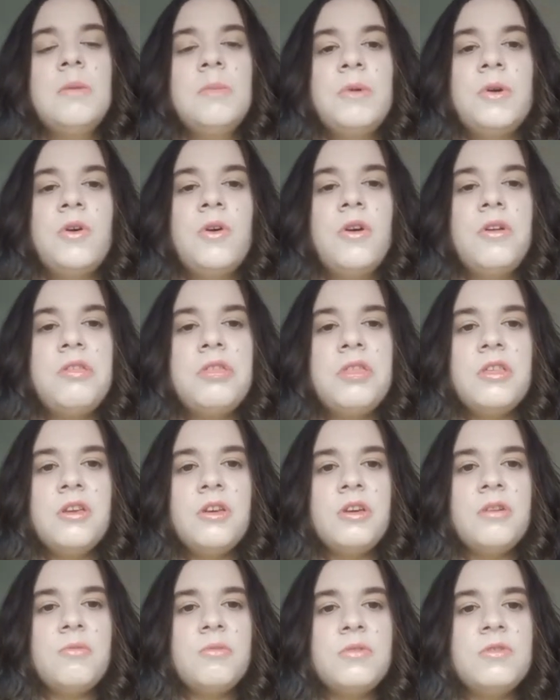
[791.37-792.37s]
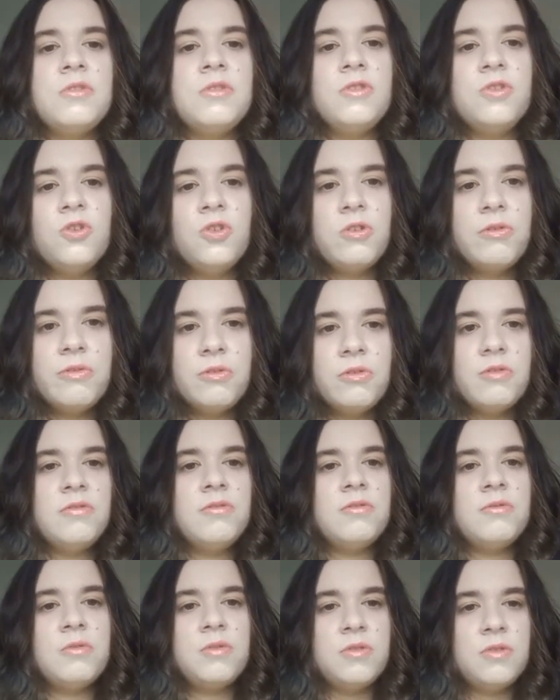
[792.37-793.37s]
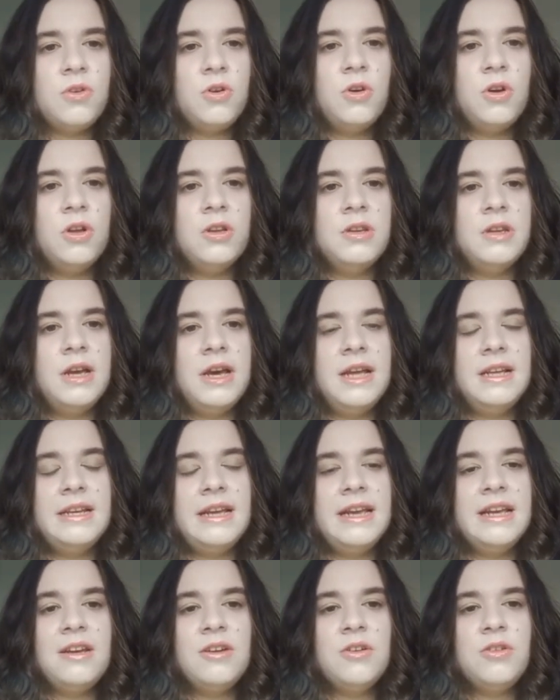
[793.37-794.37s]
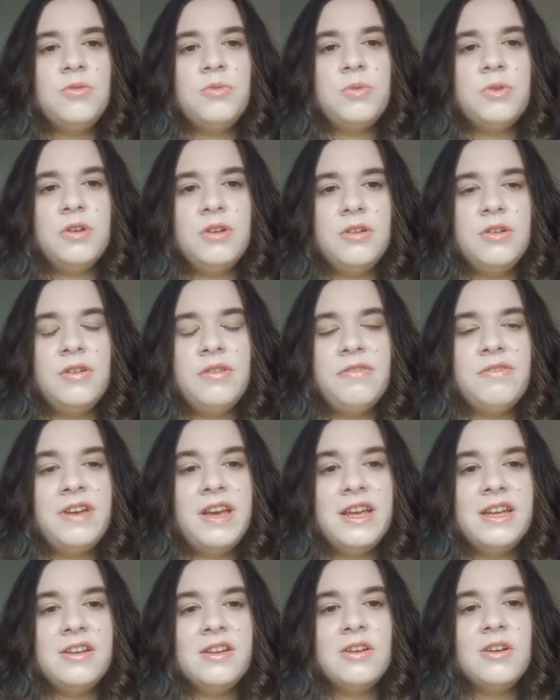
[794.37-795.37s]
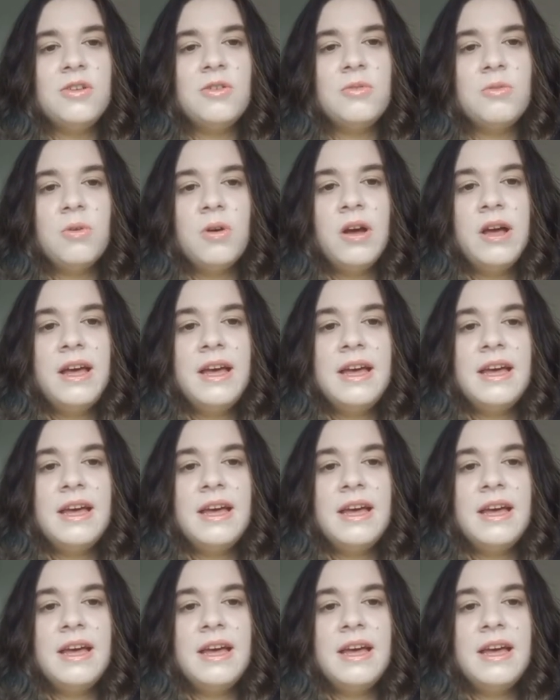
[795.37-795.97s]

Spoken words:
because it was the Euros was on and England were in the final.